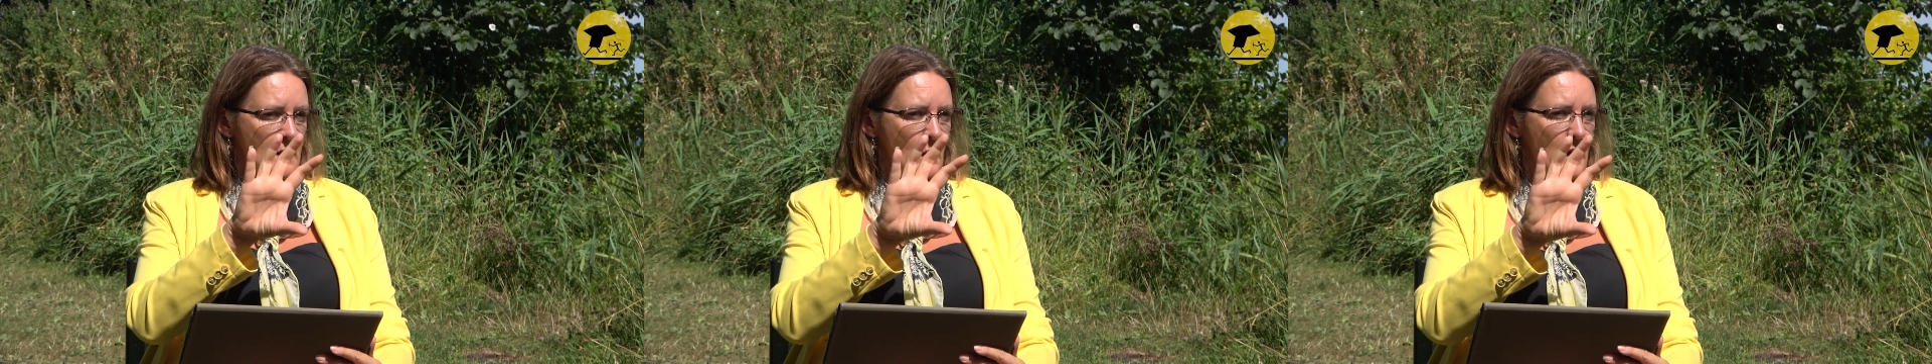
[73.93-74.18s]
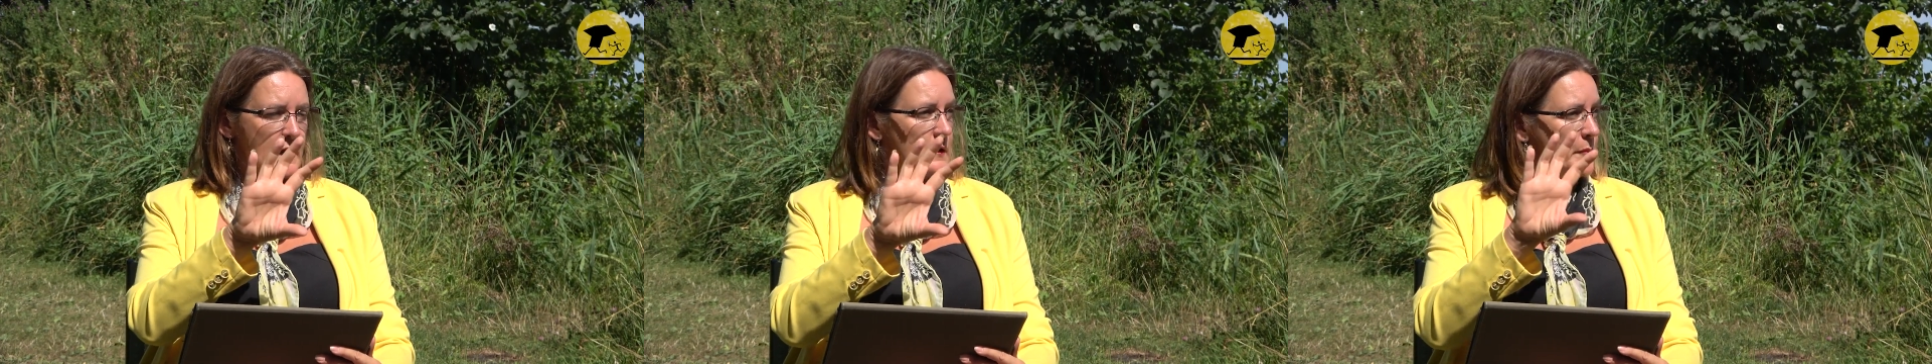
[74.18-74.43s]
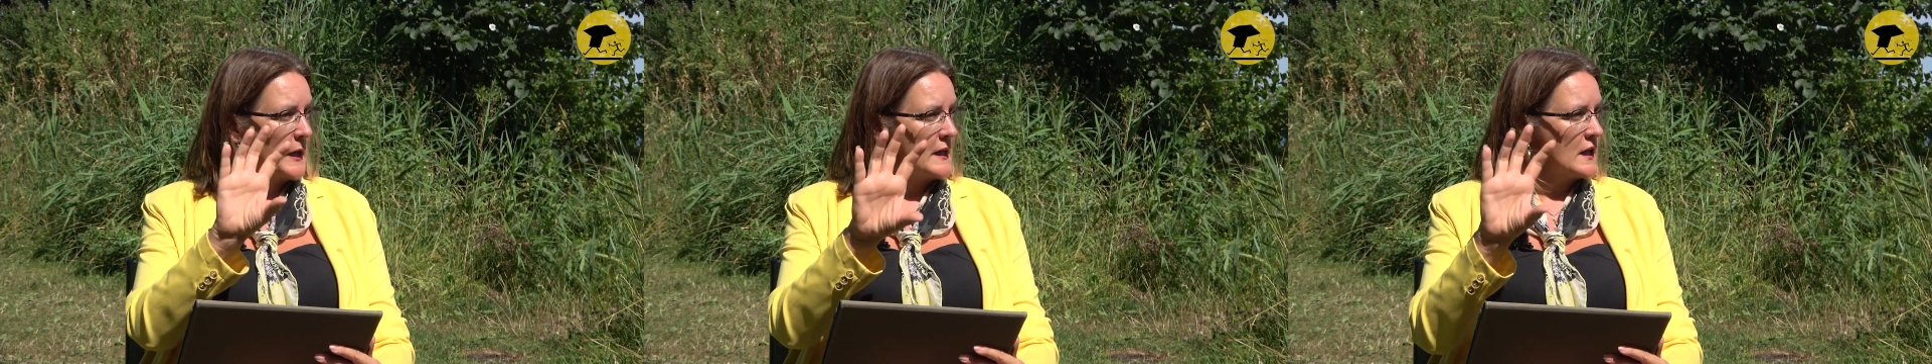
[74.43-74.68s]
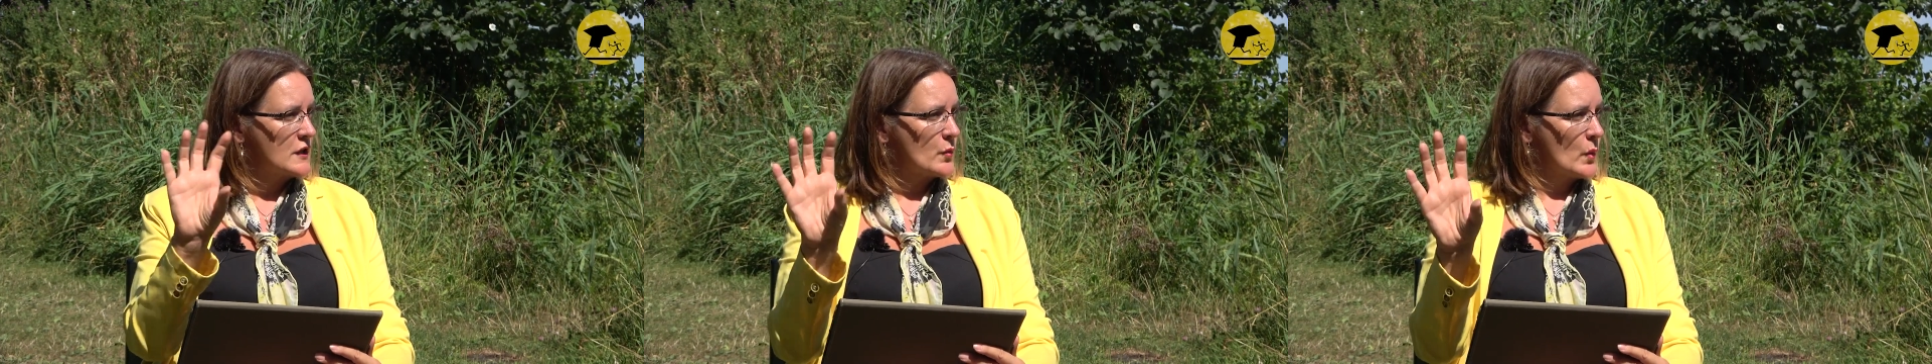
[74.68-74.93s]
where the
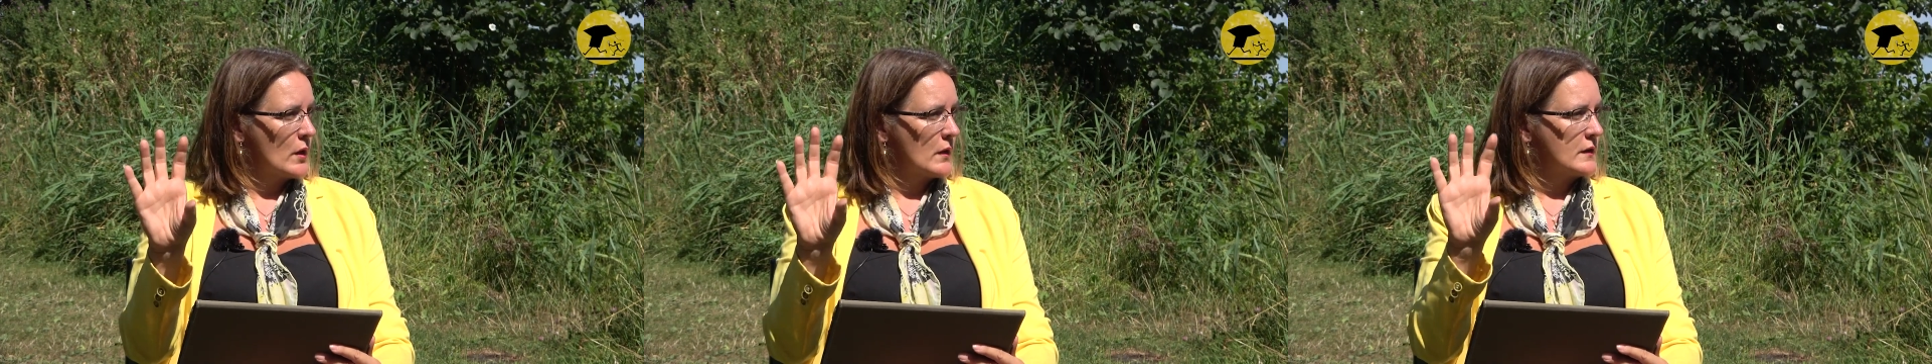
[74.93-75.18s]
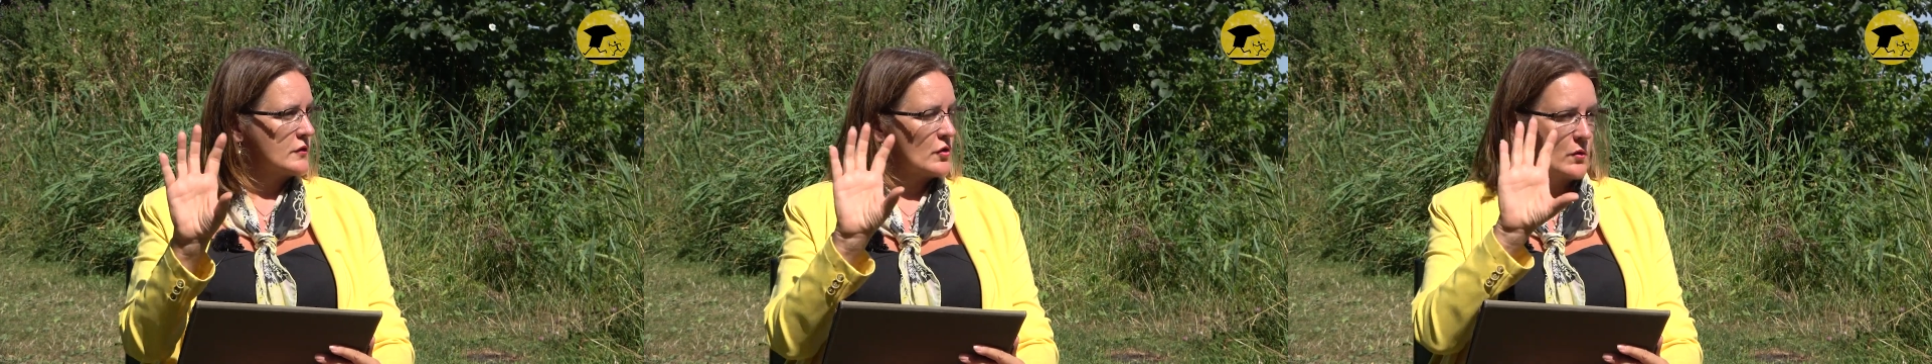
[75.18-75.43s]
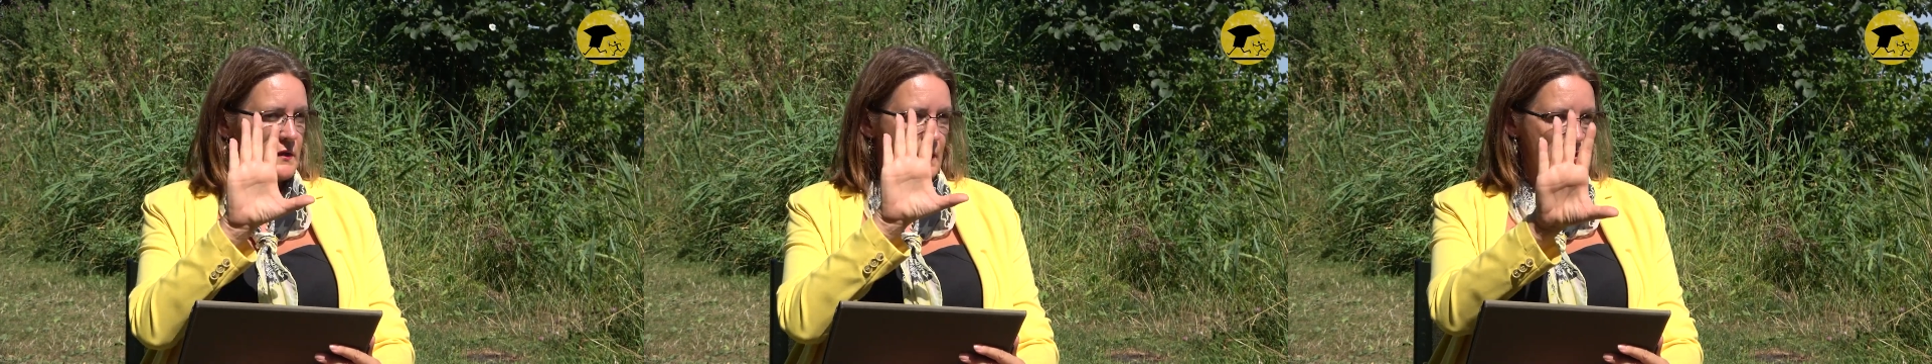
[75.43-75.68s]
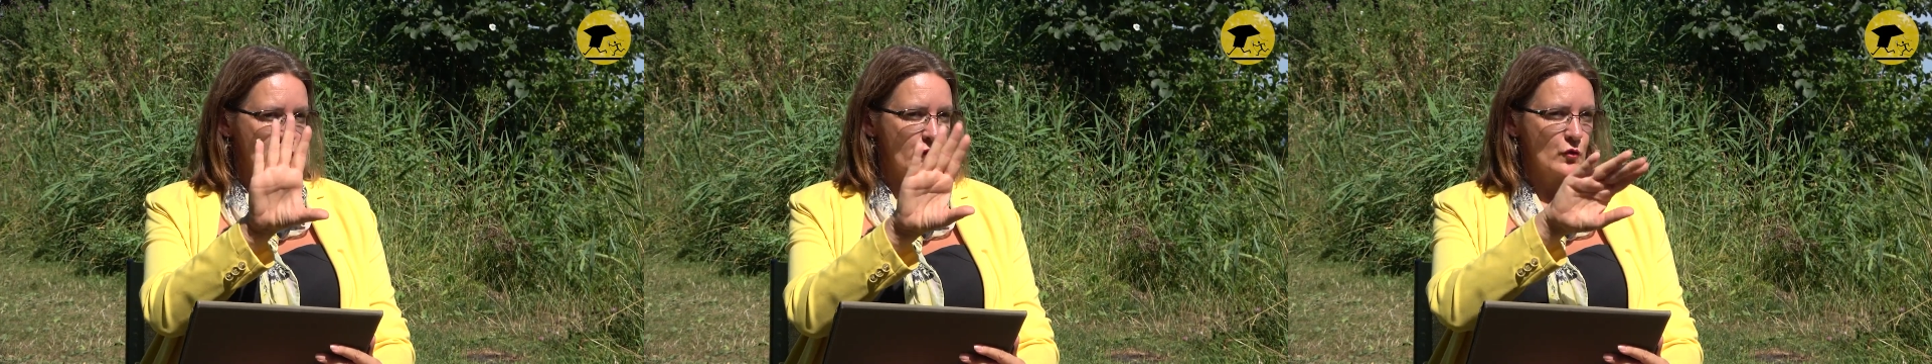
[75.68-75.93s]
paintings were. So there
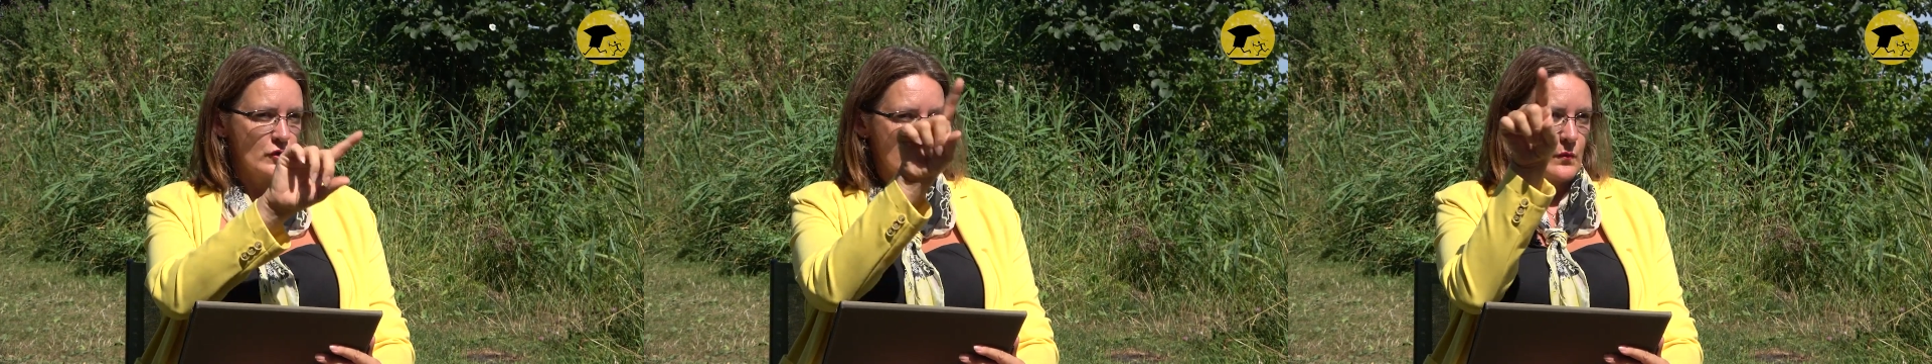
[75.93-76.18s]
was, of course,